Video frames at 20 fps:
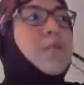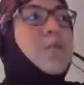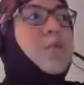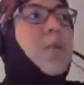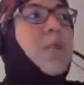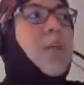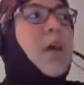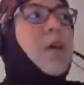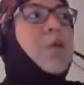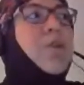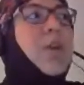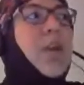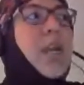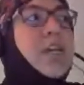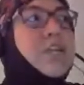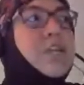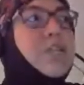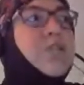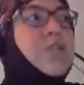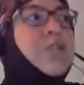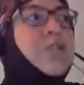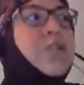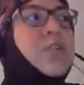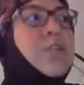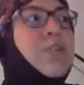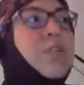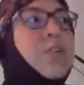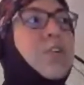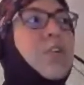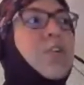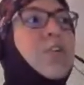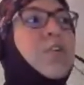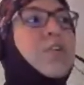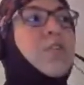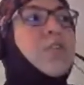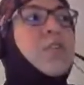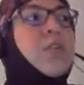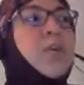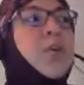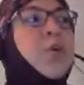with our cluster
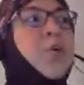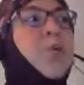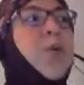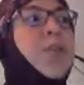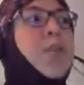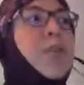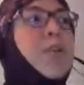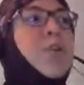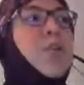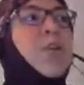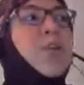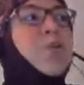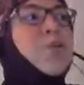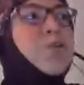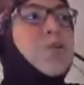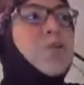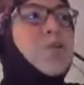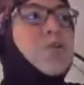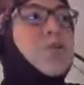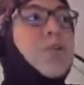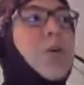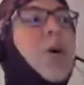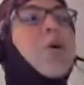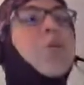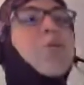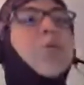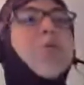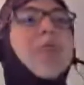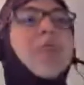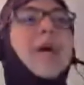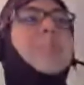or with the nodes or with the